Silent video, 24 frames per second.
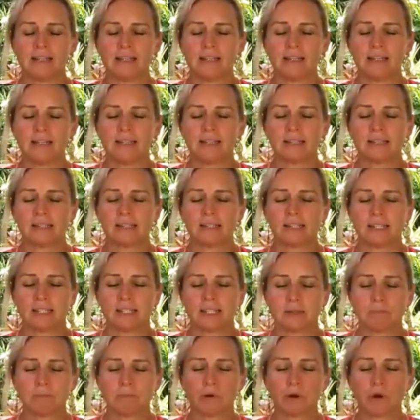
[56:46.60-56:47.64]
This
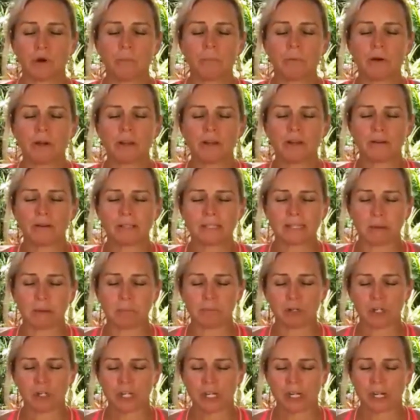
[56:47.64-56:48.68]
is
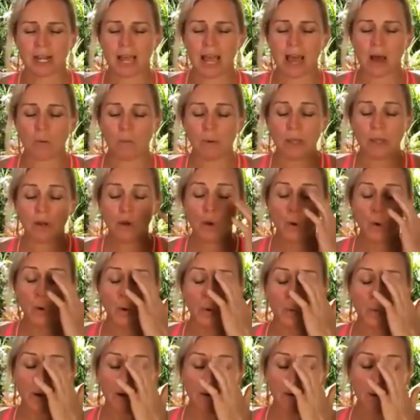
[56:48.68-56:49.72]
proprioception, how we
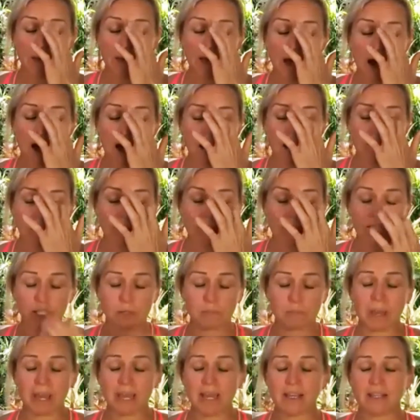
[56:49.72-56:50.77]
know where we are in
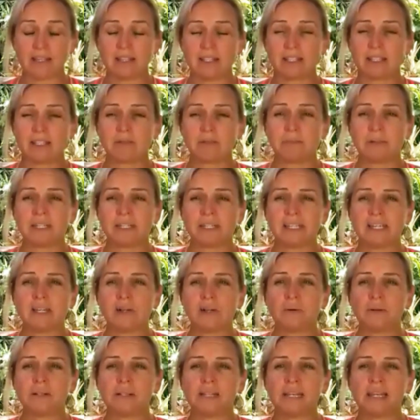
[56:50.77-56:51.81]
space, but
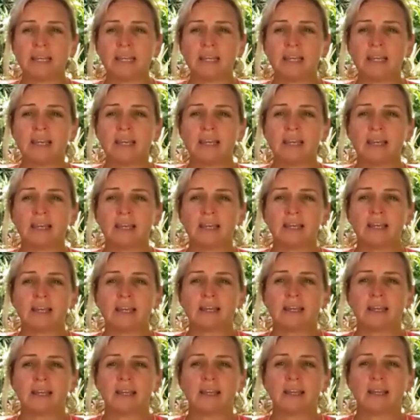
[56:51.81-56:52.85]
equally
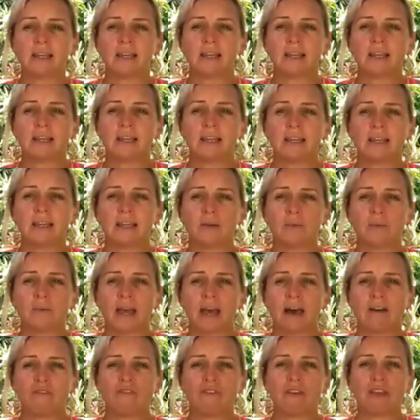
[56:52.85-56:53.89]
we
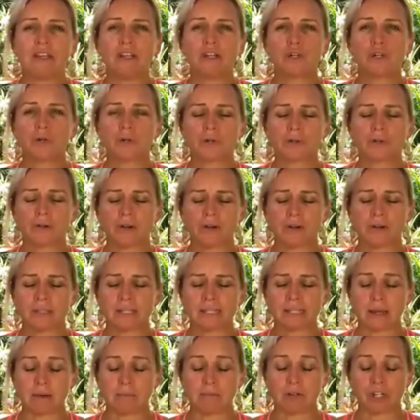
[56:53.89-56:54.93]
have
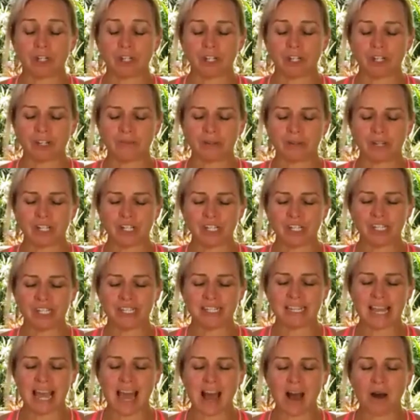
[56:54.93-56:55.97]
interoception, which
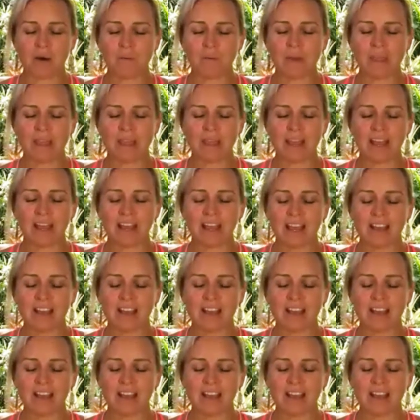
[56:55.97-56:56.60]
is how we